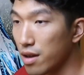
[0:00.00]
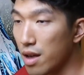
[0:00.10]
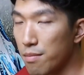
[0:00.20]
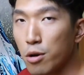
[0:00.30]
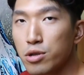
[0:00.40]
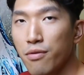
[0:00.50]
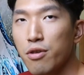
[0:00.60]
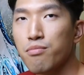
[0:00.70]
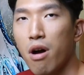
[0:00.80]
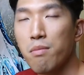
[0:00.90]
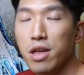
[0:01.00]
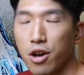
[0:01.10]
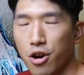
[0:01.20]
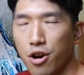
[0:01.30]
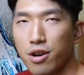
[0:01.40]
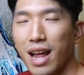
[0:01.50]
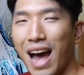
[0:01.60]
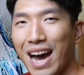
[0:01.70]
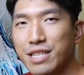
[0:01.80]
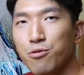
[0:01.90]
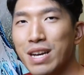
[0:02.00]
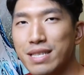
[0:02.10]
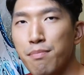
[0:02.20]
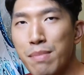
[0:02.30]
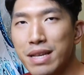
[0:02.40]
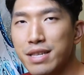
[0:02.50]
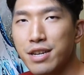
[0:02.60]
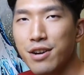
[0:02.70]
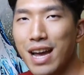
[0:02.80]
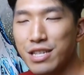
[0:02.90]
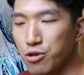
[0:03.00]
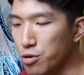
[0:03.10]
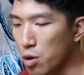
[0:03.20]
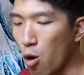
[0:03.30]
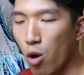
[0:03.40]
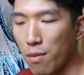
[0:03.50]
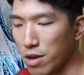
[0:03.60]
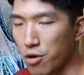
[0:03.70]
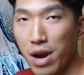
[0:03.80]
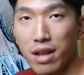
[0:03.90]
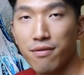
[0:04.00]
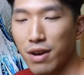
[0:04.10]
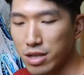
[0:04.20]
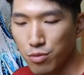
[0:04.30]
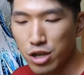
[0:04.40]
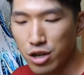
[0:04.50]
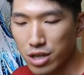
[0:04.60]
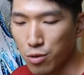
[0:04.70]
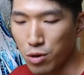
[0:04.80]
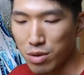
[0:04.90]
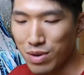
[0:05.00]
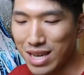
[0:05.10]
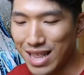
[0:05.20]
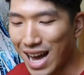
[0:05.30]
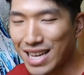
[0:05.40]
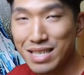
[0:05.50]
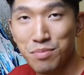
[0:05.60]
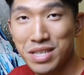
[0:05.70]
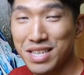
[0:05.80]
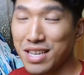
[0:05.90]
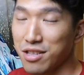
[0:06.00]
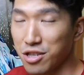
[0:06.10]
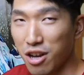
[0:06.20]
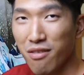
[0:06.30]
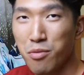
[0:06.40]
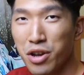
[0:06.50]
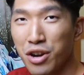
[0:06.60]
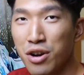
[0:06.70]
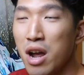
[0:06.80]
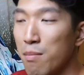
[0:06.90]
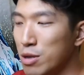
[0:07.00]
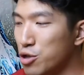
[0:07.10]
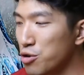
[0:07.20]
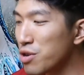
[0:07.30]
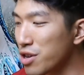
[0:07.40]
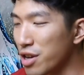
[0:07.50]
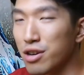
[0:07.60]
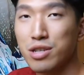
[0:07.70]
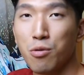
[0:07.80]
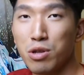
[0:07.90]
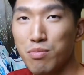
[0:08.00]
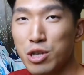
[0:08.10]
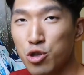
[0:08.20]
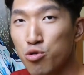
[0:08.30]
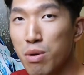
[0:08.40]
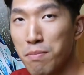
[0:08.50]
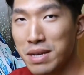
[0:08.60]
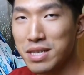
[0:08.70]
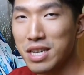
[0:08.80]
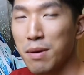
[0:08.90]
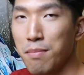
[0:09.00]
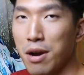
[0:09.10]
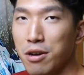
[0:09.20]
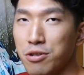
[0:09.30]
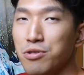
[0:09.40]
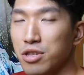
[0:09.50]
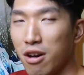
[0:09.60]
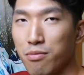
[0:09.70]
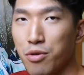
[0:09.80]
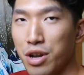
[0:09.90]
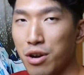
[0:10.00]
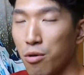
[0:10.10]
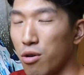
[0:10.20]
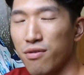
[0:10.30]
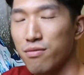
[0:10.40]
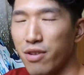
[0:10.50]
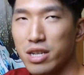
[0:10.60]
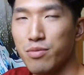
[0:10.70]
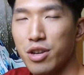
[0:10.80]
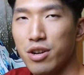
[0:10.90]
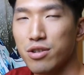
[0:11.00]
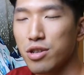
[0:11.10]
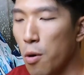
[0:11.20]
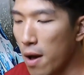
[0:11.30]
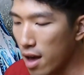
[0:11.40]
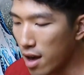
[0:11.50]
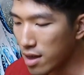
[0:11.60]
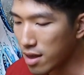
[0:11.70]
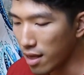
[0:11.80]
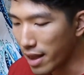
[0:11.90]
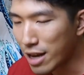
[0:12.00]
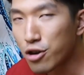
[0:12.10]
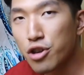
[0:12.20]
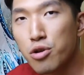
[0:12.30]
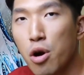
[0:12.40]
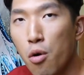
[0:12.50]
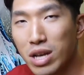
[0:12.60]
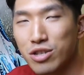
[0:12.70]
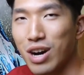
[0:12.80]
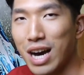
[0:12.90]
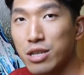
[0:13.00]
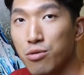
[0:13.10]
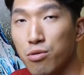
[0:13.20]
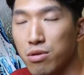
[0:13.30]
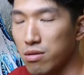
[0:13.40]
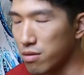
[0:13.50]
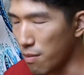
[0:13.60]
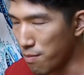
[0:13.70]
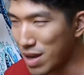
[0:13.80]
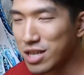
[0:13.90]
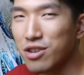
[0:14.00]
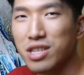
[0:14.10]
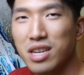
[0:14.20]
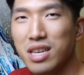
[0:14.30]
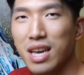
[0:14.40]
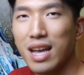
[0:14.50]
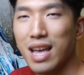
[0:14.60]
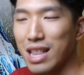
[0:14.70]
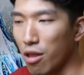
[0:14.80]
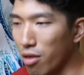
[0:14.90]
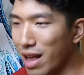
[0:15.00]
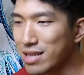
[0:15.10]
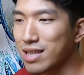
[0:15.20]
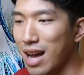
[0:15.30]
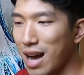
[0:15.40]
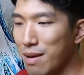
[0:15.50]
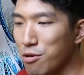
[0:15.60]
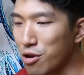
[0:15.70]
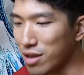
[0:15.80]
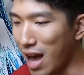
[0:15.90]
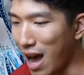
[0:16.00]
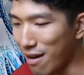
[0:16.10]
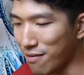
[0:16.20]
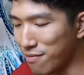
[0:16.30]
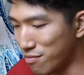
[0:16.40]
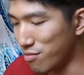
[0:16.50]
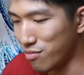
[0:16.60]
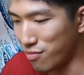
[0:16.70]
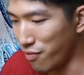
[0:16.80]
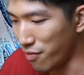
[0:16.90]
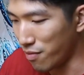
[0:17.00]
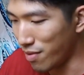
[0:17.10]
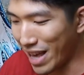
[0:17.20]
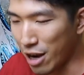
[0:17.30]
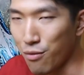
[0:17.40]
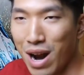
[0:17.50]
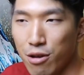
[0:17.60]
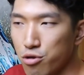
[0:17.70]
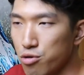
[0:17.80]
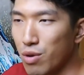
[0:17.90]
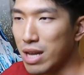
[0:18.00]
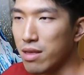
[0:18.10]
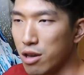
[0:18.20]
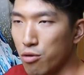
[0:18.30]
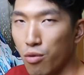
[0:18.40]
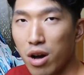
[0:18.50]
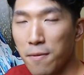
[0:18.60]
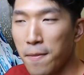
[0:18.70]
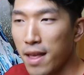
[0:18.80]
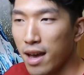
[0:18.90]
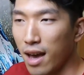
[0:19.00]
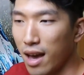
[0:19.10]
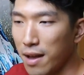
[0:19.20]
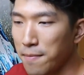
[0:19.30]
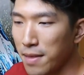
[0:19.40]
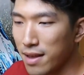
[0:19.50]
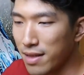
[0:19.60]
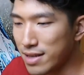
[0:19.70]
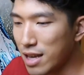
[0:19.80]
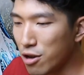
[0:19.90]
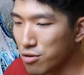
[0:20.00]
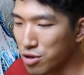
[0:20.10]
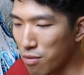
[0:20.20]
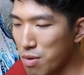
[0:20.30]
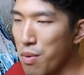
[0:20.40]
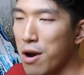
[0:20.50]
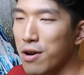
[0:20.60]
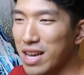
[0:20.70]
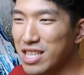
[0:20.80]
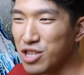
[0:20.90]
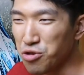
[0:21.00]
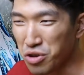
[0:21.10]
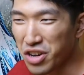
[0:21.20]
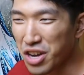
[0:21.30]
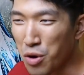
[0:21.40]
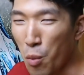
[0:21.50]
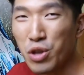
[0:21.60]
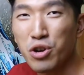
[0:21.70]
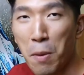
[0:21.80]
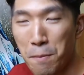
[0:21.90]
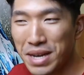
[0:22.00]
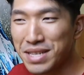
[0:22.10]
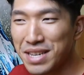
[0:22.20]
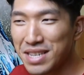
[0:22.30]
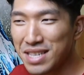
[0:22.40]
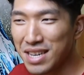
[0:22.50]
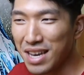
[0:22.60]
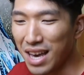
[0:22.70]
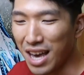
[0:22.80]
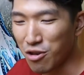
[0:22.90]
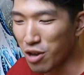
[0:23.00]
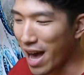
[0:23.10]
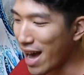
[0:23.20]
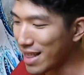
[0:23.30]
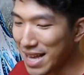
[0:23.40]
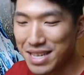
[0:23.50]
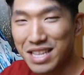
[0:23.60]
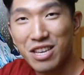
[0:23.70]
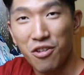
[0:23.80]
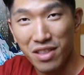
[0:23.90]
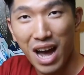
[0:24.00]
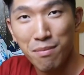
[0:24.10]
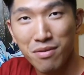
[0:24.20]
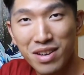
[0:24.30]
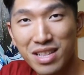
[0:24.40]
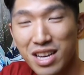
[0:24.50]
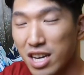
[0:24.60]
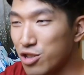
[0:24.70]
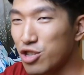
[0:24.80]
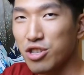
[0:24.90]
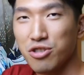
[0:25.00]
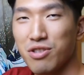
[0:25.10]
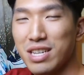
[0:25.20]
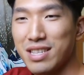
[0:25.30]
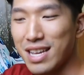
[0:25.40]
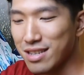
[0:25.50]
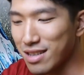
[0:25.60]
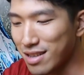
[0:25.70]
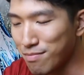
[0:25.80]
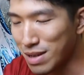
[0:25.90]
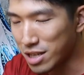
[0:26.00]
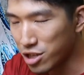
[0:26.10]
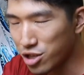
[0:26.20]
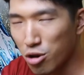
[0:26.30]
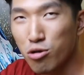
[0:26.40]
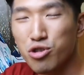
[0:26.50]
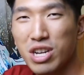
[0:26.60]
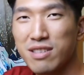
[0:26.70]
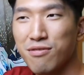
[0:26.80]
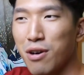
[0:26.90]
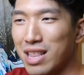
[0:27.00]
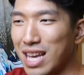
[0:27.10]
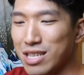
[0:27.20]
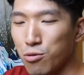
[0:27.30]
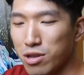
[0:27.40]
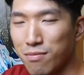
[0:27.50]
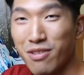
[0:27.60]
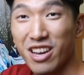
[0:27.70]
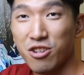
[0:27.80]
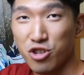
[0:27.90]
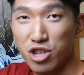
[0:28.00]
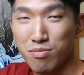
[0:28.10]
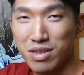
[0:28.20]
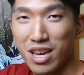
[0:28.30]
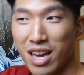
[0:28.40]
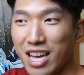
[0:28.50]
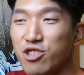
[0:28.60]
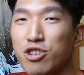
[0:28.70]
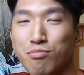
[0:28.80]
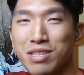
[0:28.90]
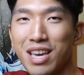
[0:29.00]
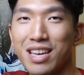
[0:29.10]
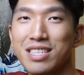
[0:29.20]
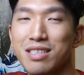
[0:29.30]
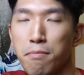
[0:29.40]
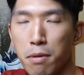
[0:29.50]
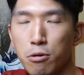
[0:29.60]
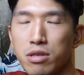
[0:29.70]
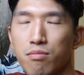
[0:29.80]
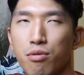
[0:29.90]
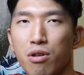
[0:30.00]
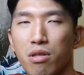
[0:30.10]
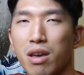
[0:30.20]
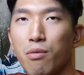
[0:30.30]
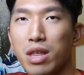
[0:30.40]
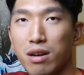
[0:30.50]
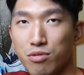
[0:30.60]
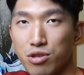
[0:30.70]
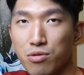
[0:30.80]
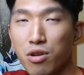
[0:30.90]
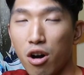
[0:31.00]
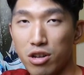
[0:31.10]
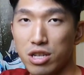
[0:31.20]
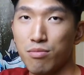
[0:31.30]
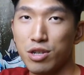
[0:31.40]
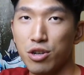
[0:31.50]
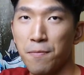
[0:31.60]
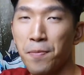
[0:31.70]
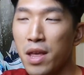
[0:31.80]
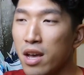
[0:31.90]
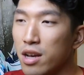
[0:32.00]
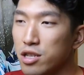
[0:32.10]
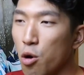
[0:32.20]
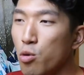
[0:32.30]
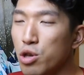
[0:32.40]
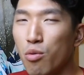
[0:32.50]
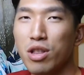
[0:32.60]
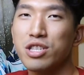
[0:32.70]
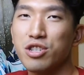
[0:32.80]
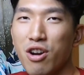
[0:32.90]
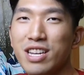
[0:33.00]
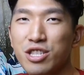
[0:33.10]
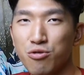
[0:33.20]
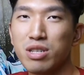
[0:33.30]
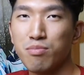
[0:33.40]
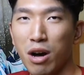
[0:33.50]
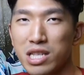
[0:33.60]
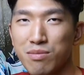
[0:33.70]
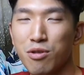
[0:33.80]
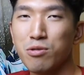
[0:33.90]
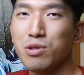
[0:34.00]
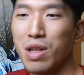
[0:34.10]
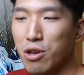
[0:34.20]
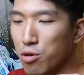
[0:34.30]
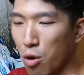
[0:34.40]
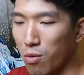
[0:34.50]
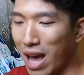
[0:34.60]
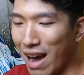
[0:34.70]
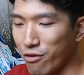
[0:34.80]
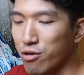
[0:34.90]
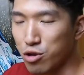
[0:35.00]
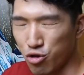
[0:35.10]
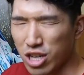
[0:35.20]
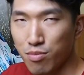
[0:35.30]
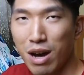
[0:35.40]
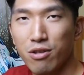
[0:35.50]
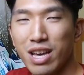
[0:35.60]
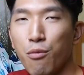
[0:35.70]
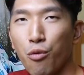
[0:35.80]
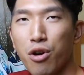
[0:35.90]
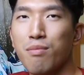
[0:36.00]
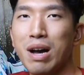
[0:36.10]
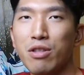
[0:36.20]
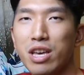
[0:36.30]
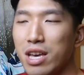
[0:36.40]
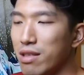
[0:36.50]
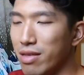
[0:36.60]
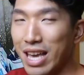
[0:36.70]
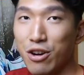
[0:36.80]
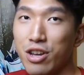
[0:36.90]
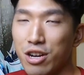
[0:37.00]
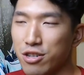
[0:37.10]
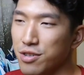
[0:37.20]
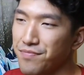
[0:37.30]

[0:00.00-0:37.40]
Most of you probably heard that high school gets busier as you go up the grade. Freshman year is going to be not as busy as the sophomore year, but junior year is going to be super busy compared to sophomore year or freshman year. So the later you go into high school, the busier it's going to get and the less time you're going to have laying around to do anything you want. And let's say you start preparing it junior year when you're the busiest and you add SAT on top of it, Jesus Christ, that's going to be so stressful and that's going to affect your GPA. And GPA is the most important thing when it comes to college admission. So you want to start as soon as possible so that you don't have to stress about it and worry about it in later years.